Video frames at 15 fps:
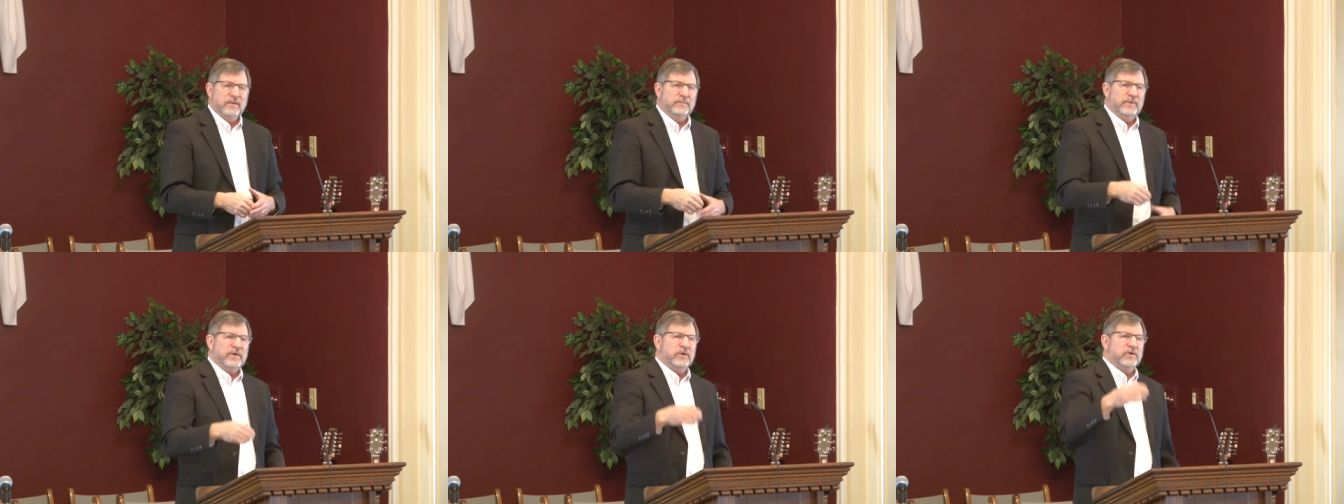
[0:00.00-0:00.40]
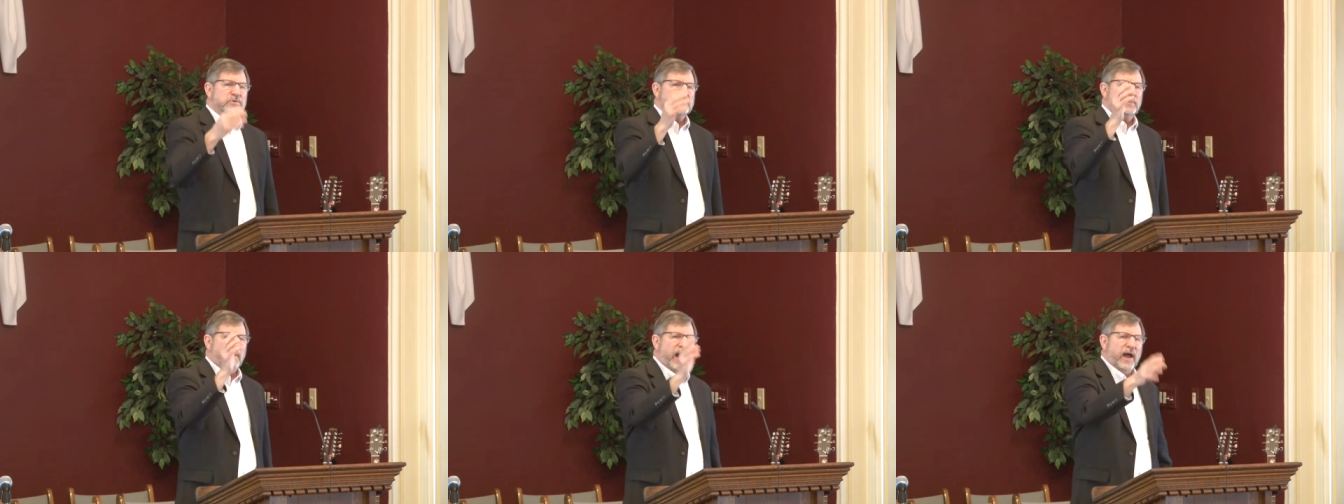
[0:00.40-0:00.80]

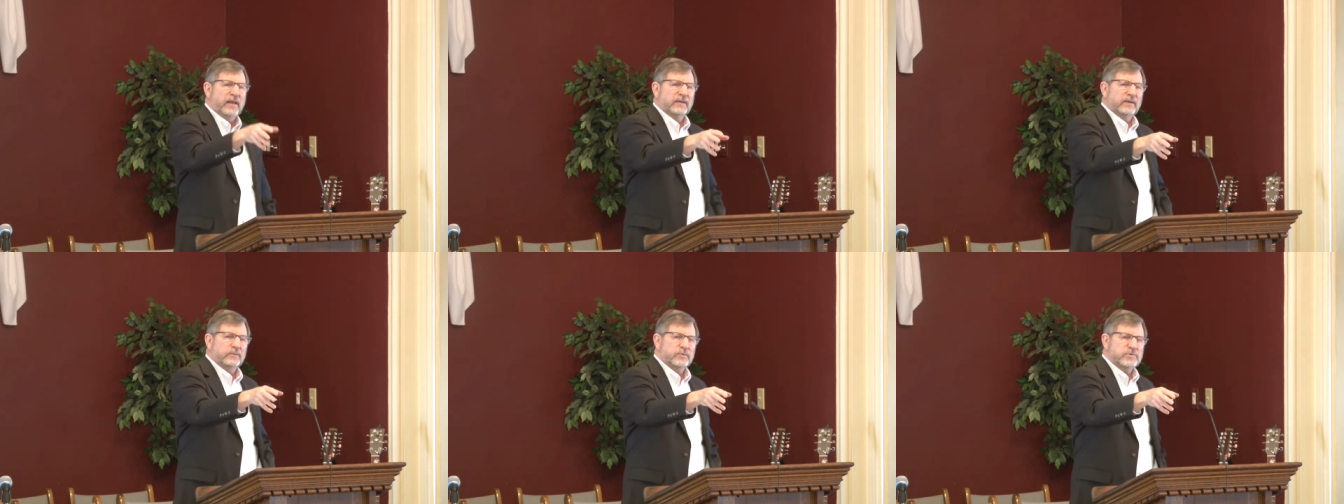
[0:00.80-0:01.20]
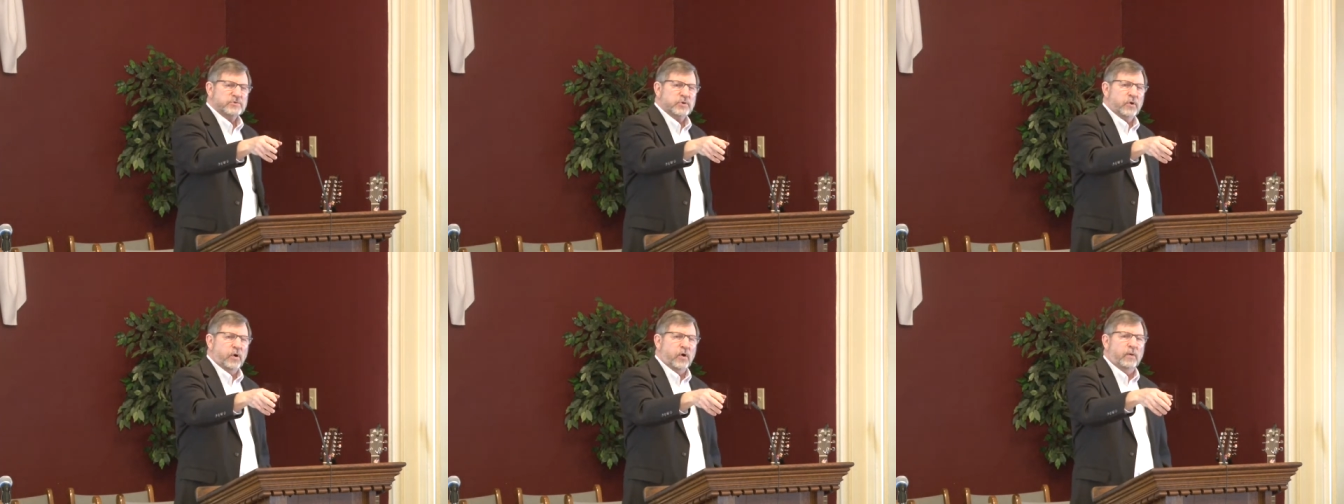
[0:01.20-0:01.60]
Because Pilate
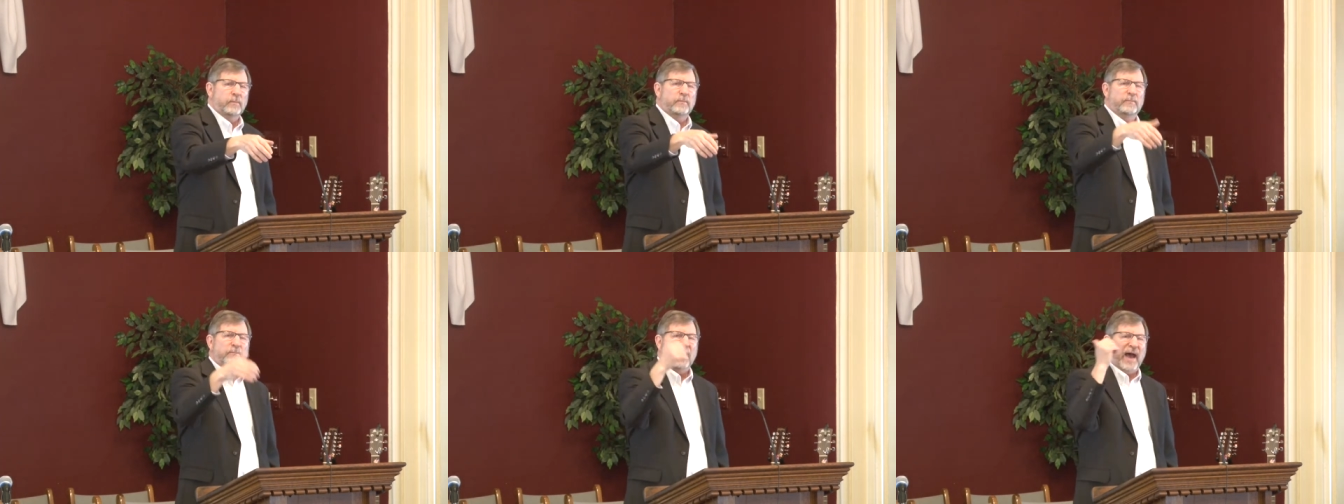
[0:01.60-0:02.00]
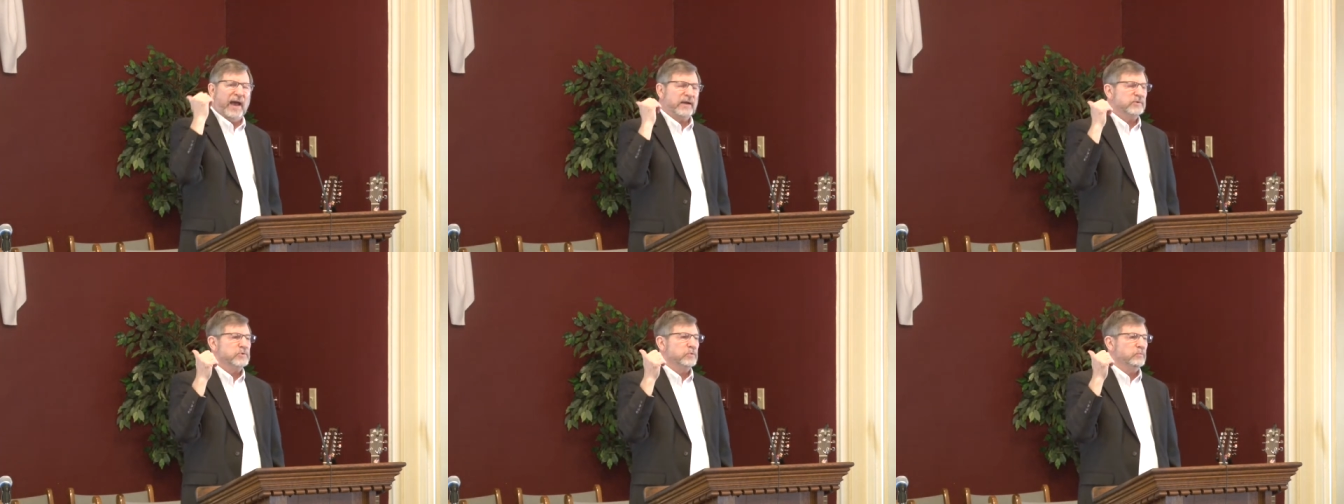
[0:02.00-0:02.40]
was called
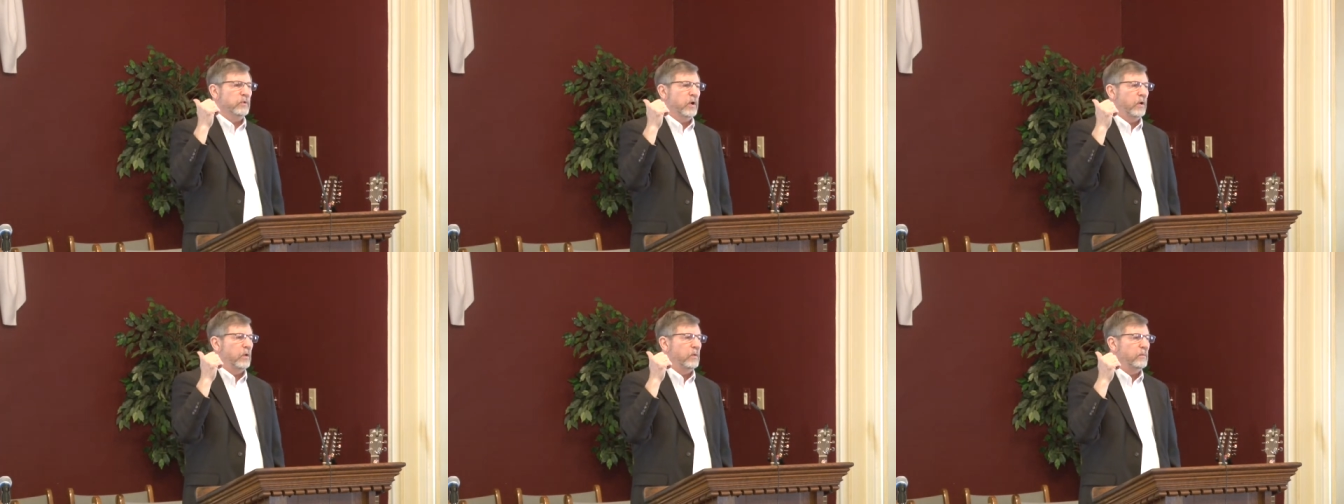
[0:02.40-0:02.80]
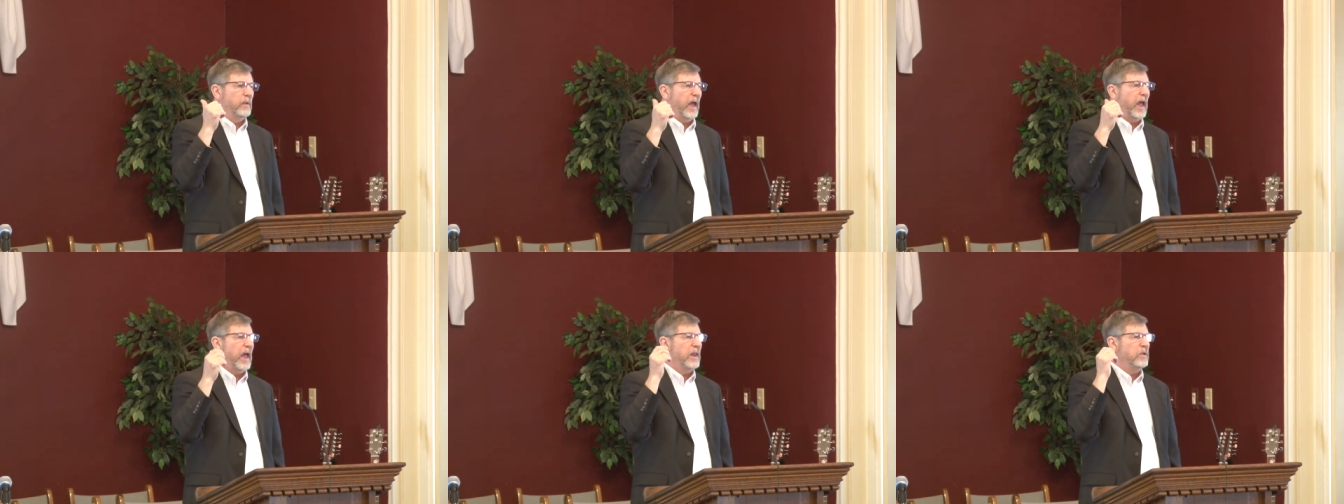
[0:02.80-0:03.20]
back to Rome
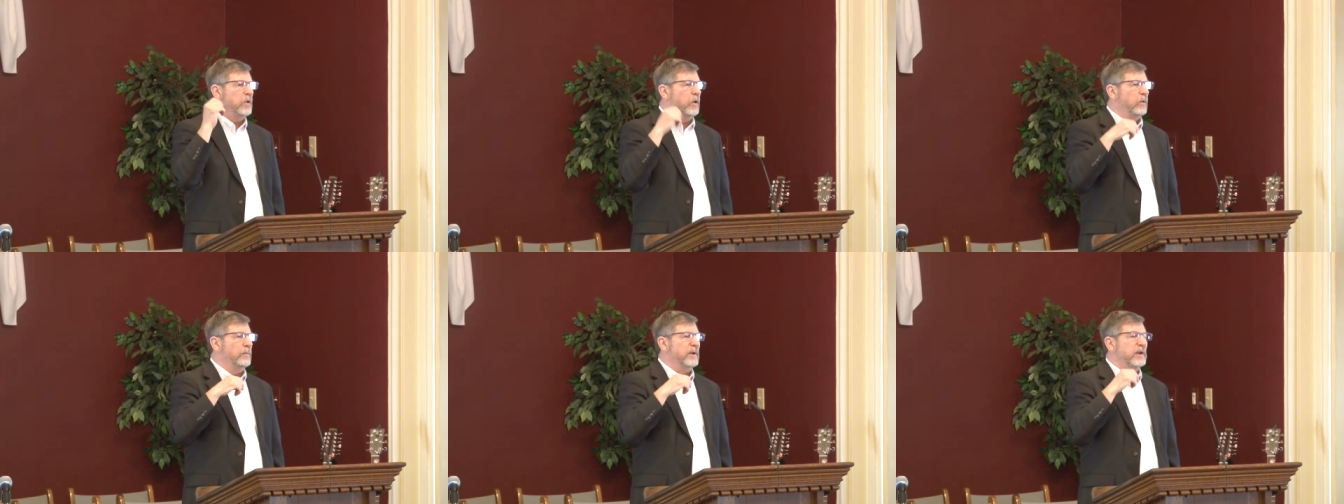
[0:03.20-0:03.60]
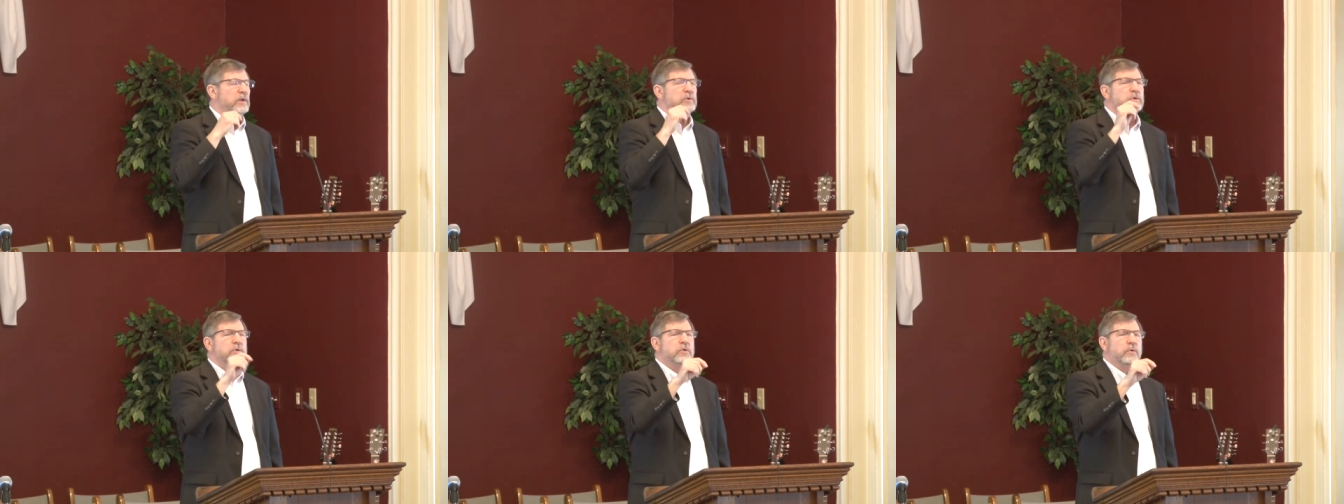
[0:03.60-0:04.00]
and
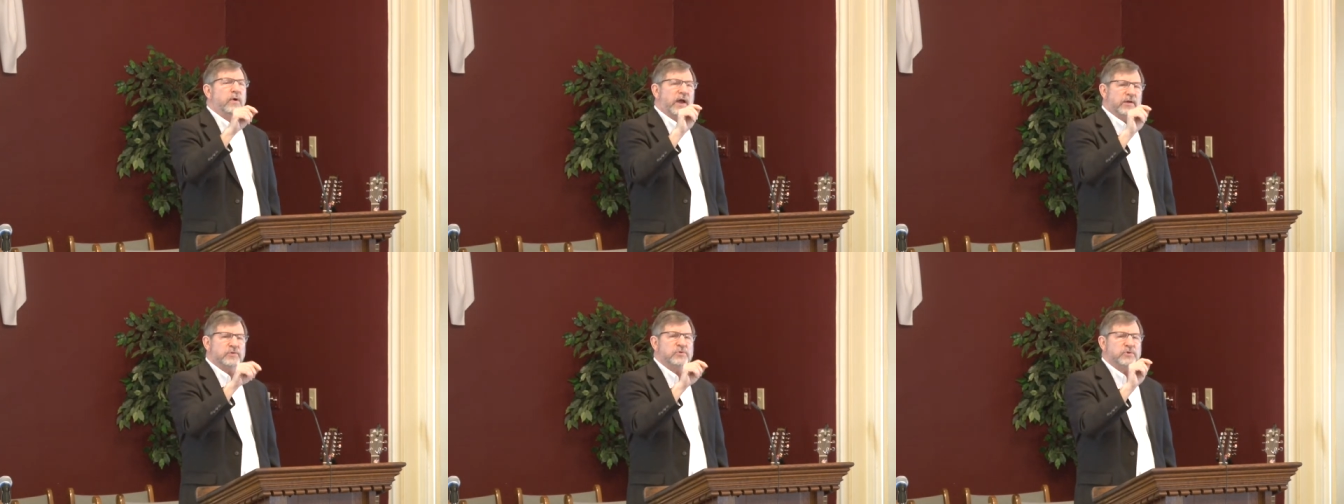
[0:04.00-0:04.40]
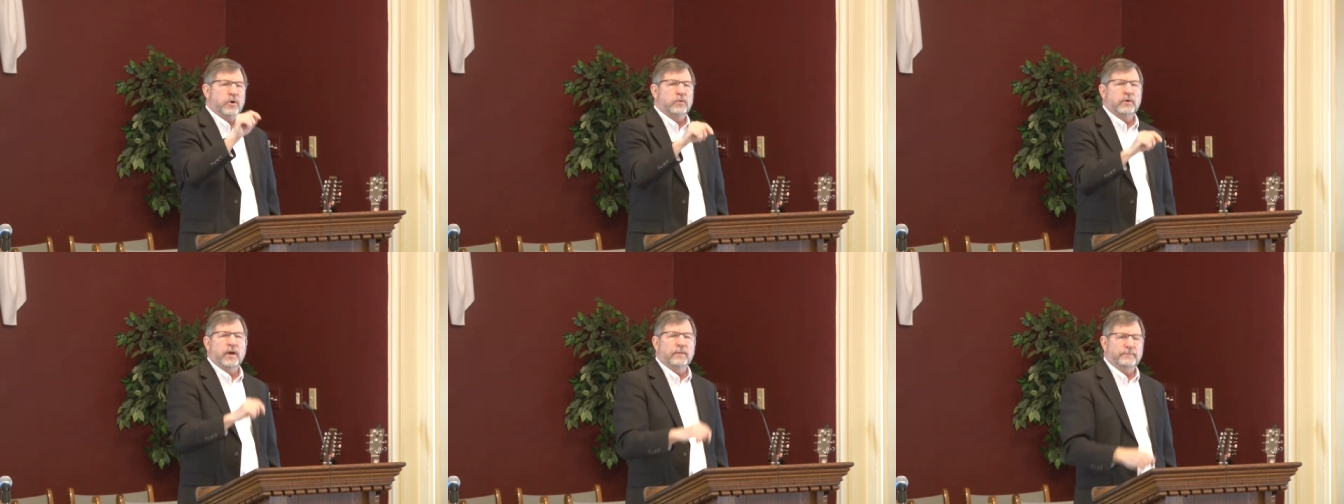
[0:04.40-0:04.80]
nobody new had
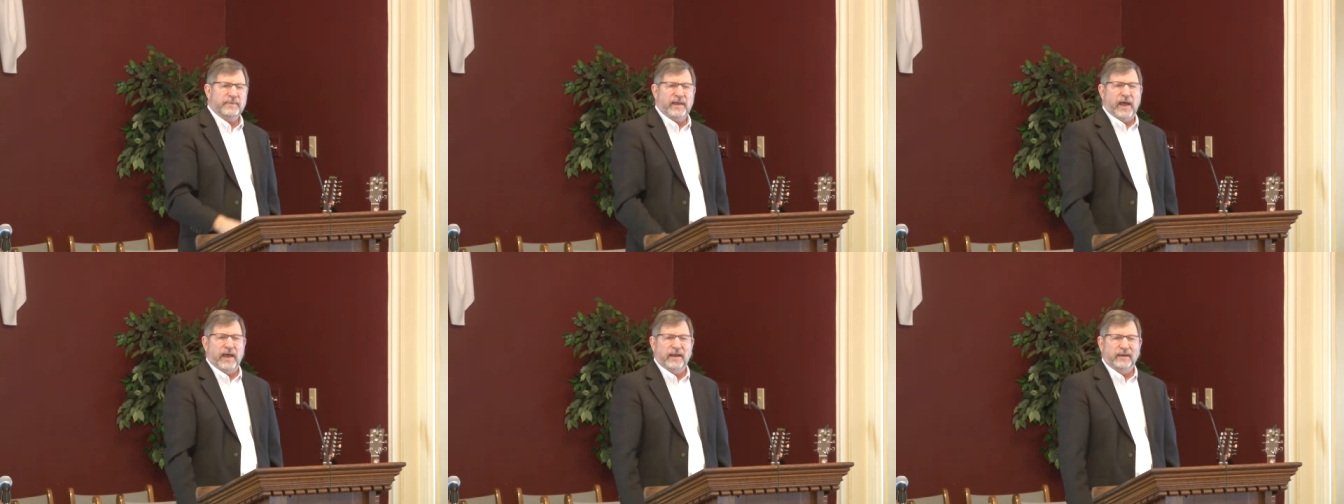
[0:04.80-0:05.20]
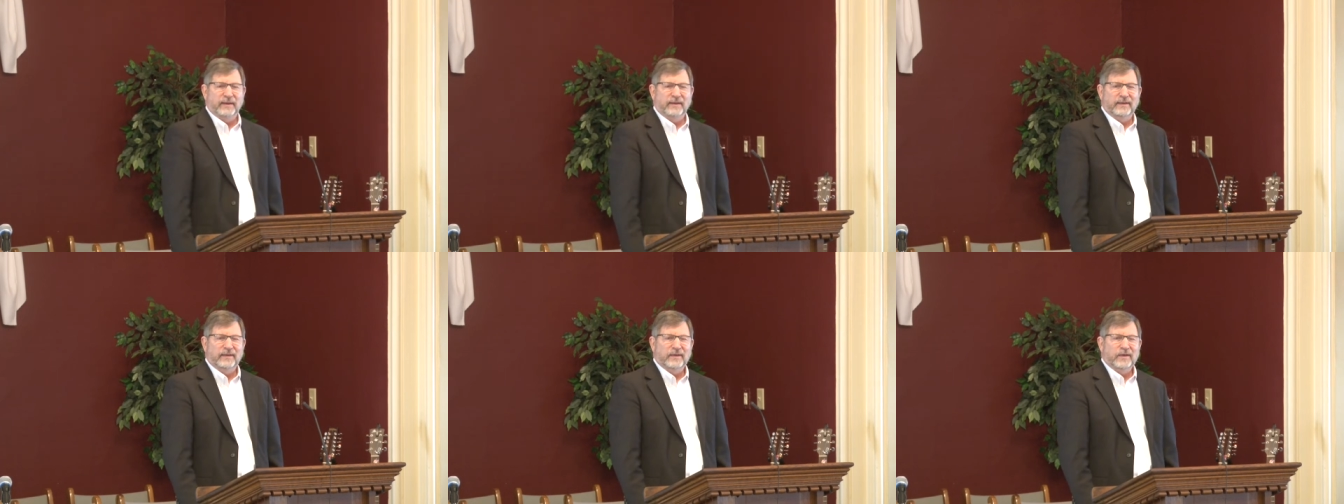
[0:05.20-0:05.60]
showed up yet.